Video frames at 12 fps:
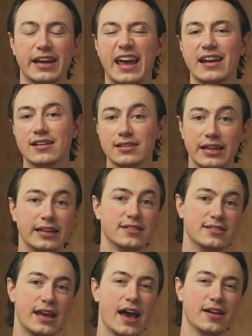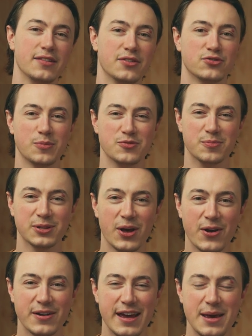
again linked down in the description below.